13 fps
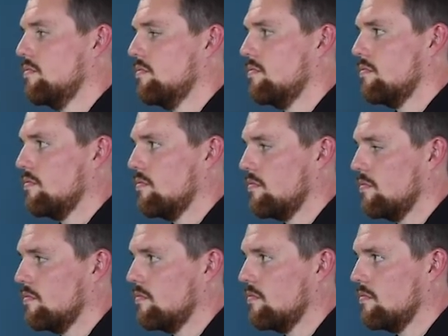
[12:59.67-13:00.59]

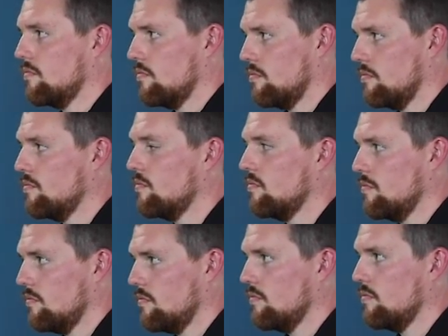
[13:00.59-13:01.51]

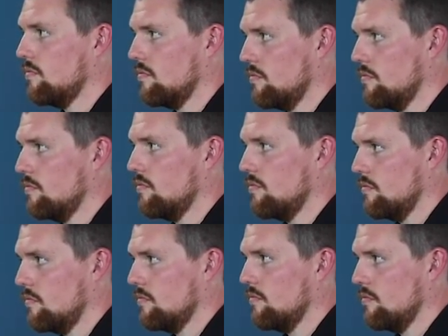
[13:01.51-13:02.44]

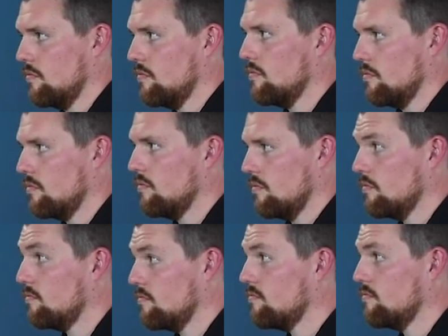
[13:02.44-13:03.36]

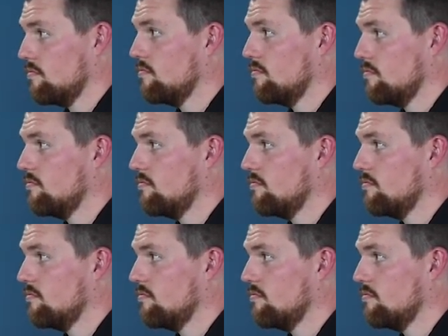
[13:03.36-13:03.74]
(not speaking)